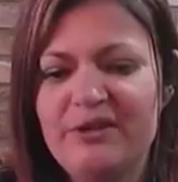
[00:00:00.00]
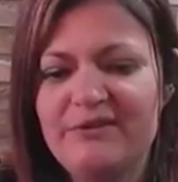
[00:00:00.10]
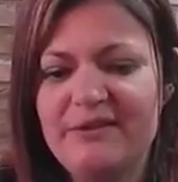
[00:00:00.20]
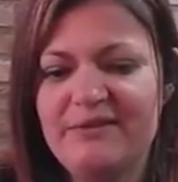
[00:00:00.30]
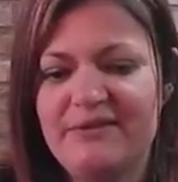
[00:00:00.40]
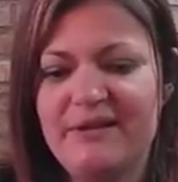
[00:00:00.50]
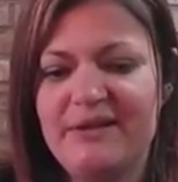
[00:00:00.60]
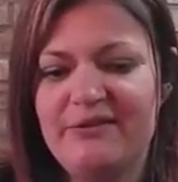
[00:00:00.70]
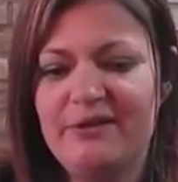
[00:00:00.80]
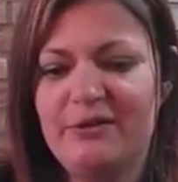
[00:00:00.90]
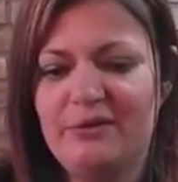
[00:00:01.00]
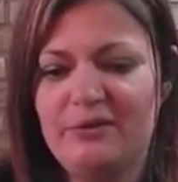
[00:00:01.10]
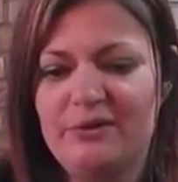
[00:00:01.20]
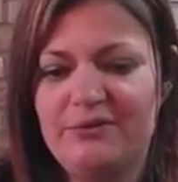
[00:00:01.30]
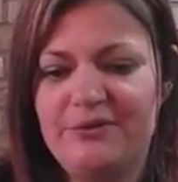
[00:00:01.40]
I think the thing is, you know,
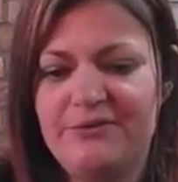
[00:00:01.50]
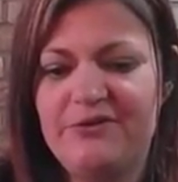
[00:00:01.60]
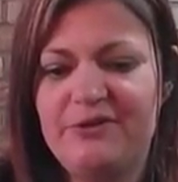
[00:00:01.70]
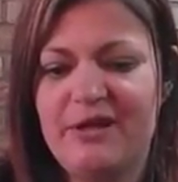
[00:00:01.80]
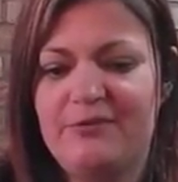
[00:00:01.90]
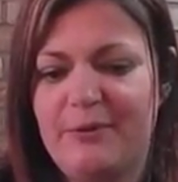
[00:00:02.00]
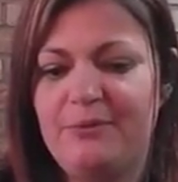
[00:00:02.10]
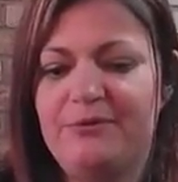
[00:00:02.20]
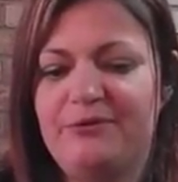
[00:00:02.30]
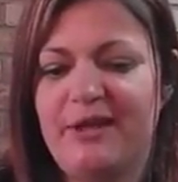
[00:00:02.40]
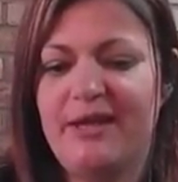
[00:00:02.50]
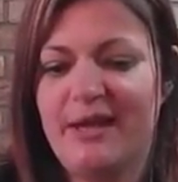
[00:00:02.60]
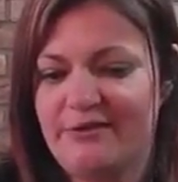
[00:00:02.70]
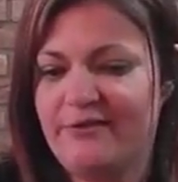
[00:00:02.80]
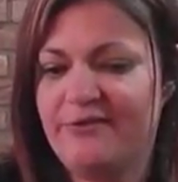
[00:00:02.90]
50 Shades, people who say yes,